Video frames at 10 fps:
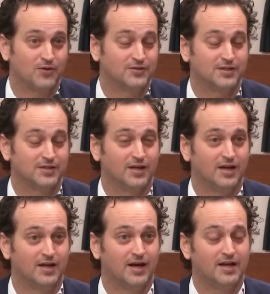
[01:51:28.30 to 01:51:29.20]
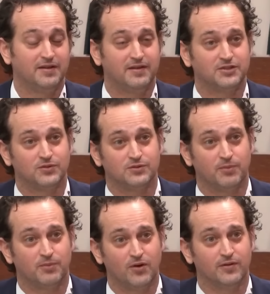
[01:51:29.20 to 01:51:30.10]
is that I didn't think she was
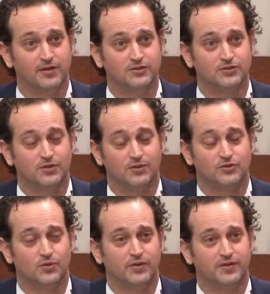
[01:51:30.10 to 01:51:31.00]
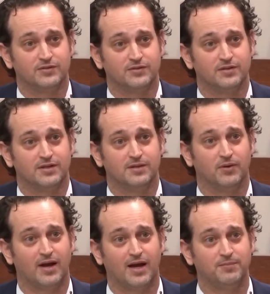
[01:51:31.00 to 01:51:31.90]
part of this, so I was doing things to keep
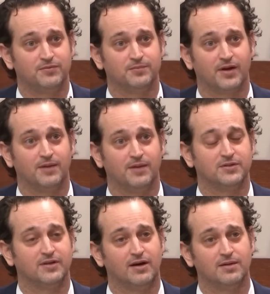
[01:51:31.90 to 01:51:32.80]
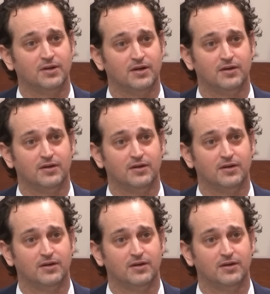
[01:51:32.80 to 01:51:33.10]
her happy from time to time.